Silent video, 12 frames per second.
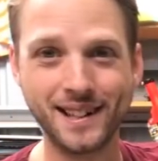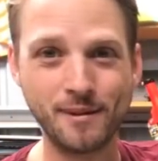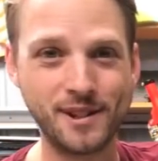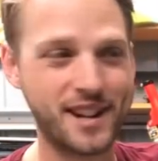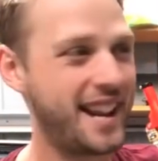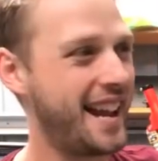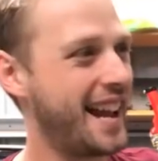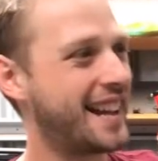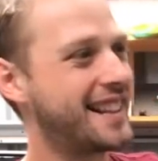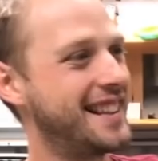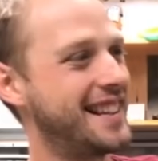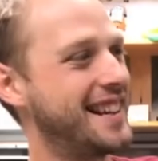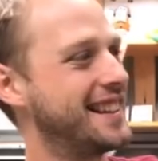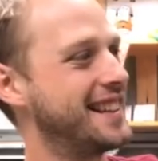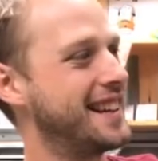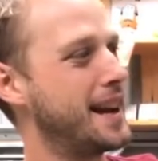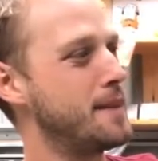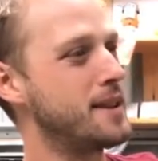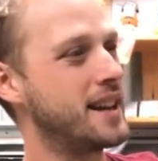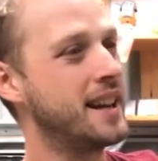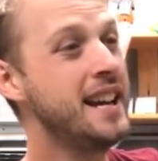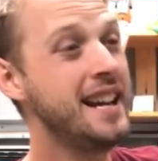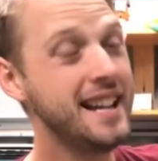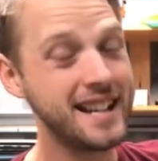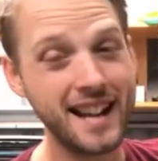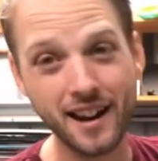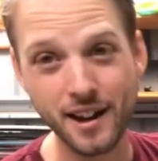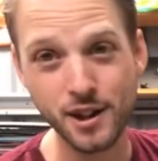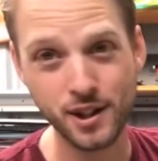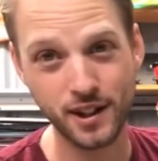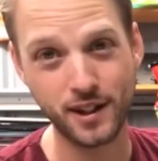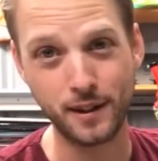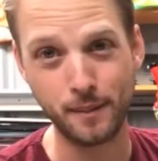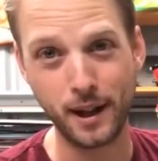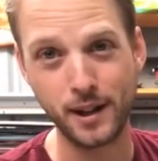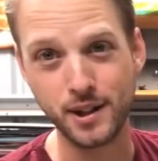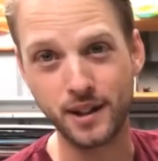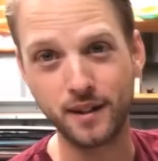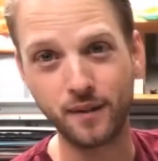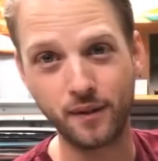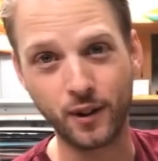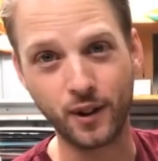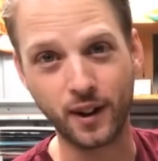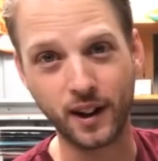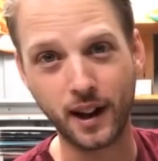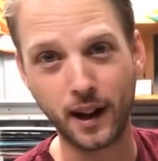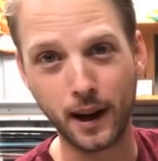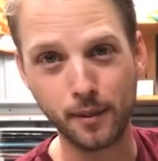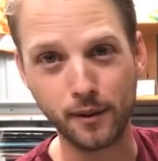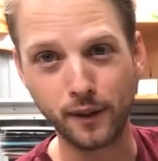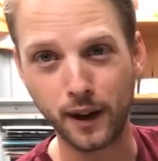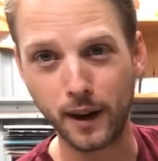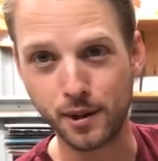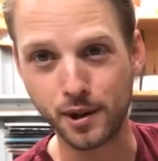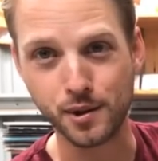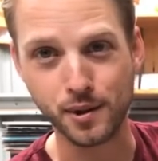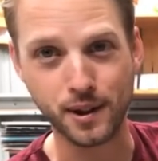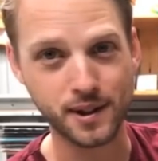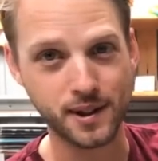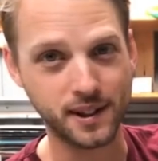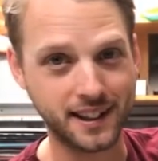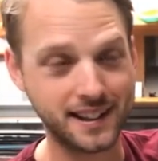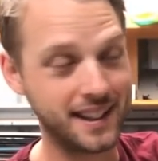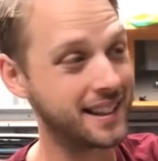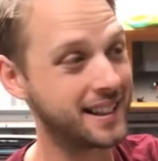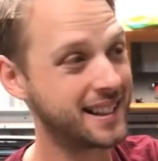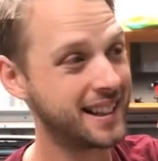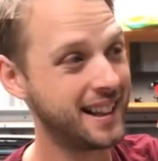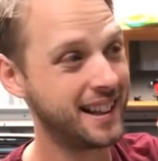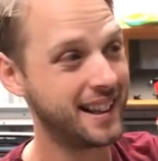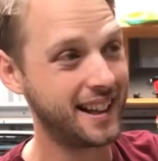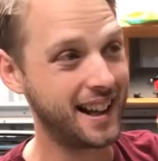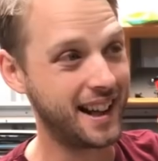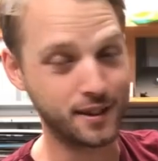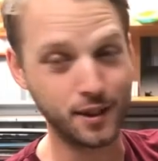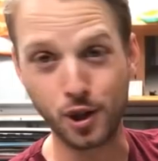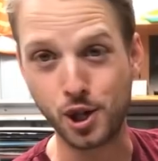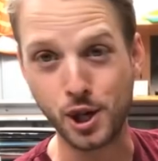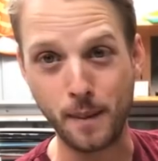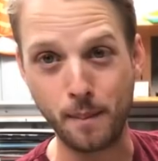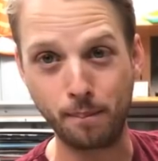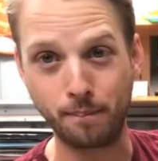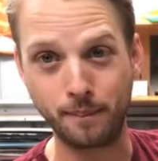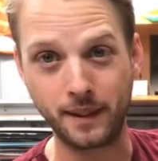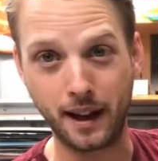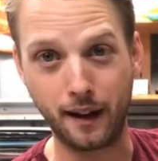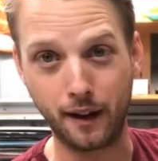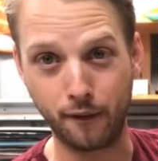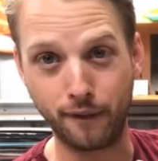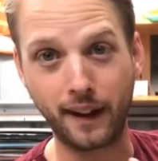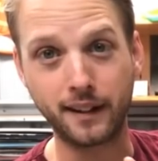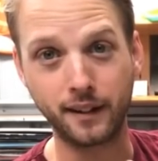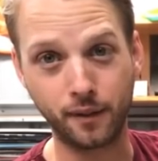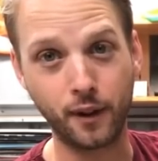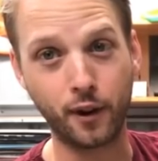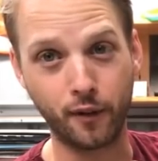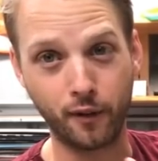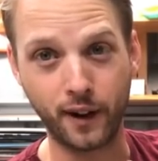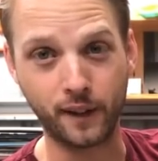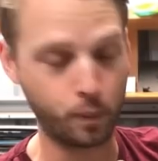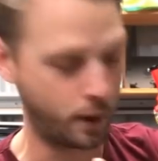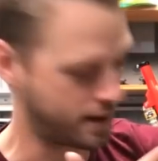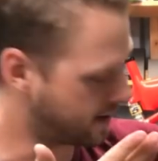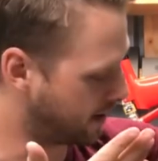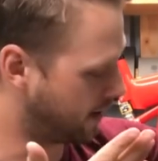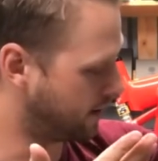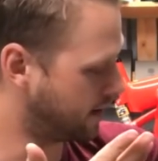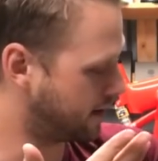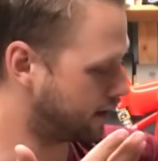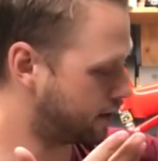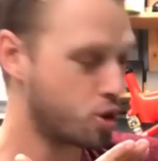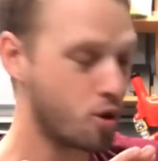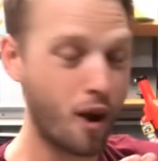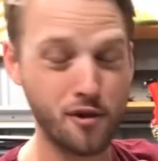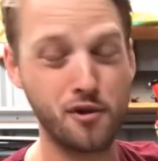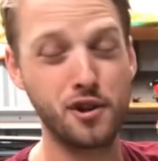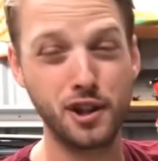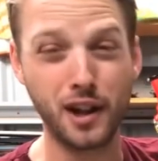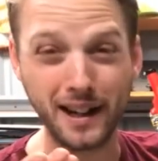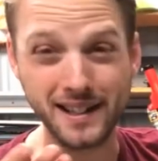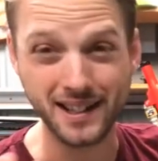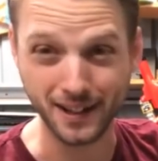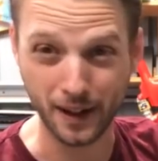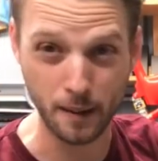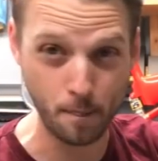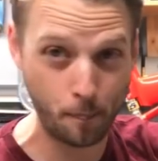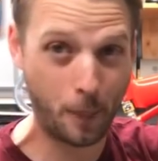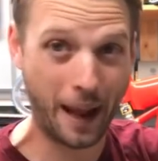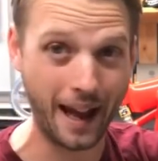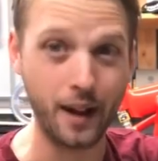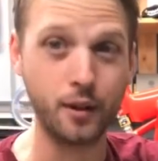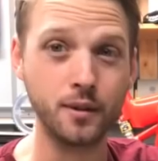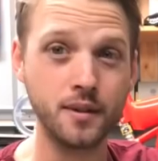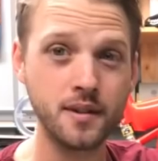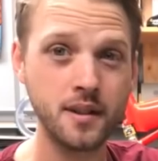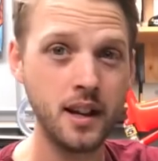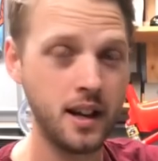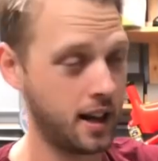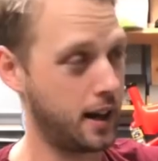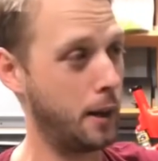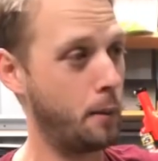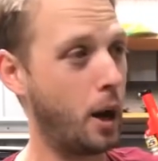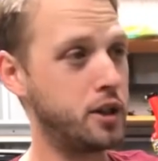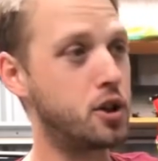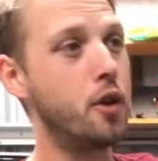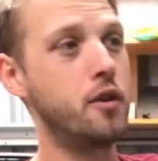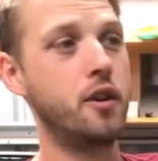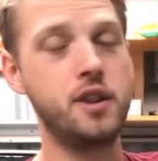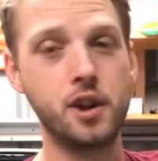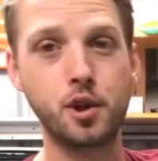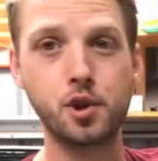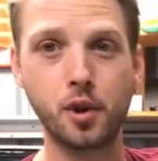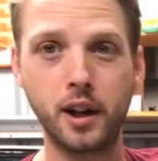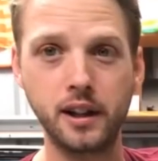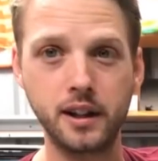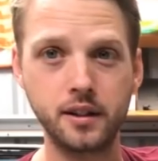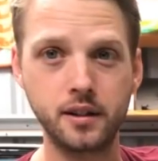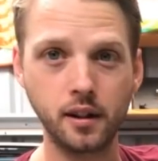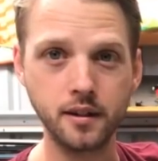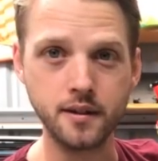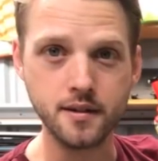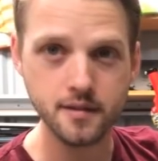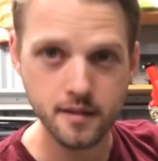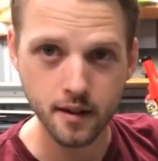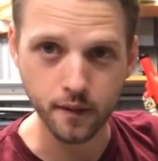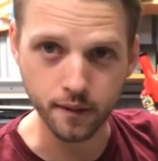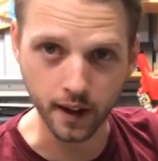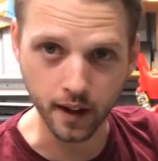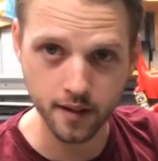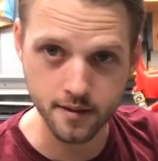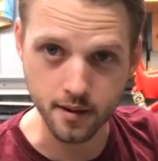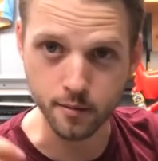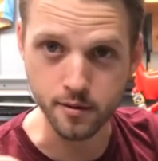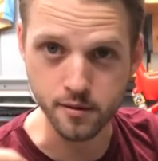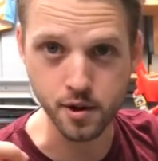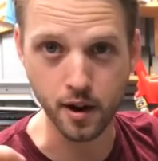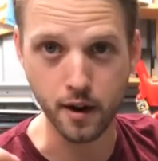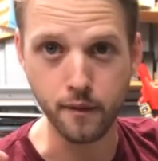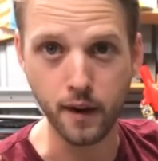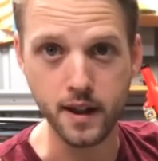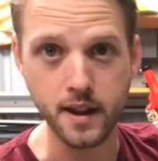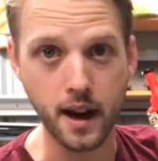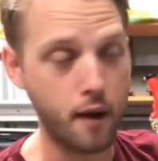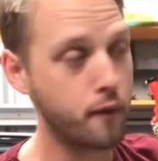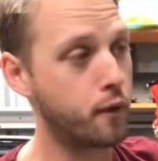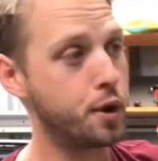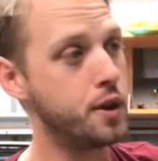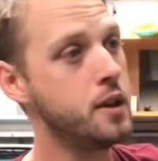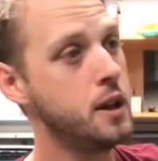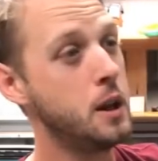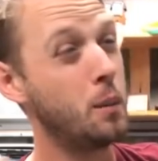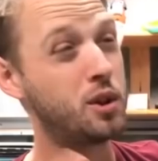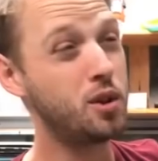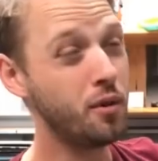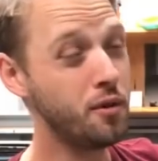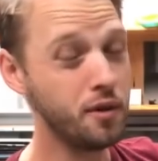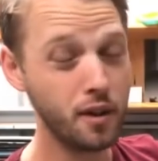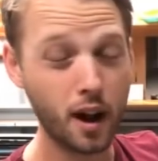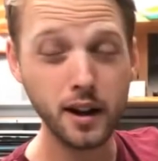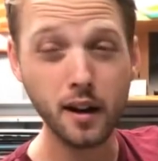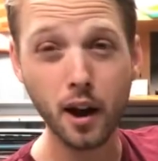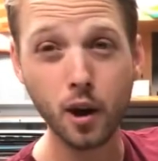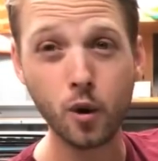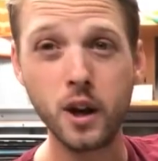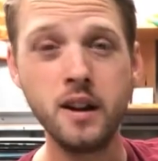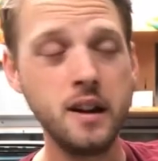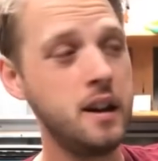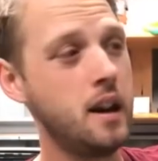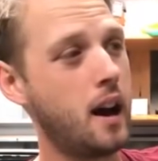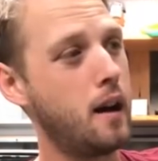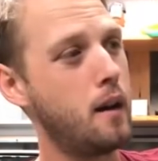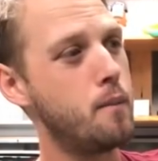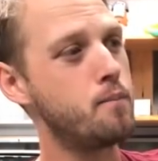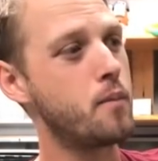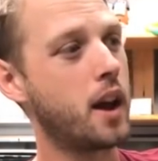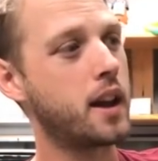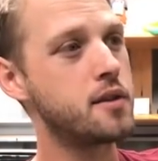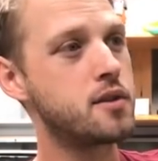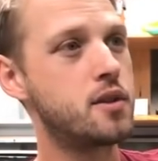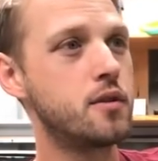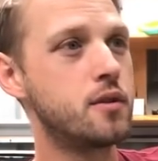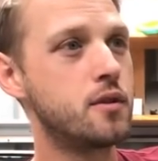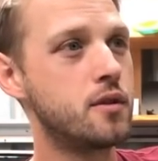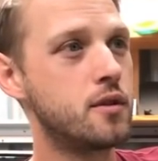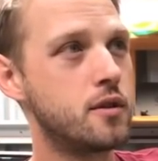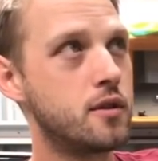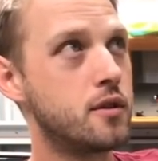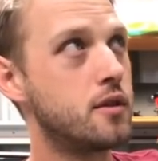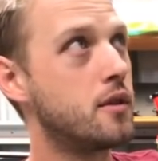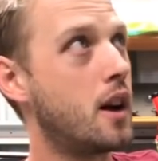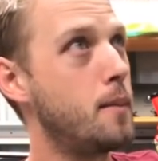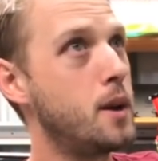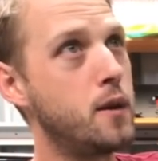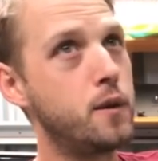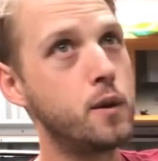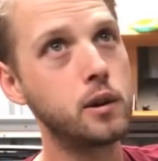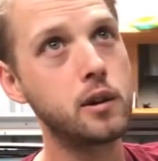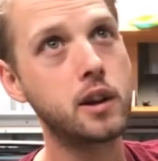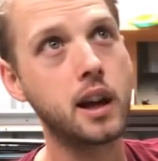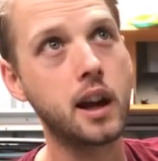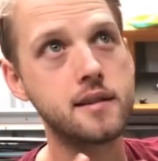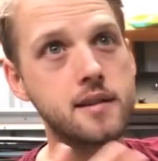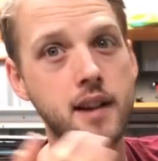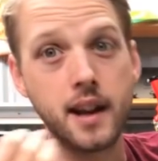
check the name there. Now, as you can imagine, for a carbon fiber structure like this, it's not cheap. In fact, it's very, very expensive. This is £299. I don't know the Australian dollars figure, so we'll try and find that out for you. But 299 quid, I guess if you were looking at, say, an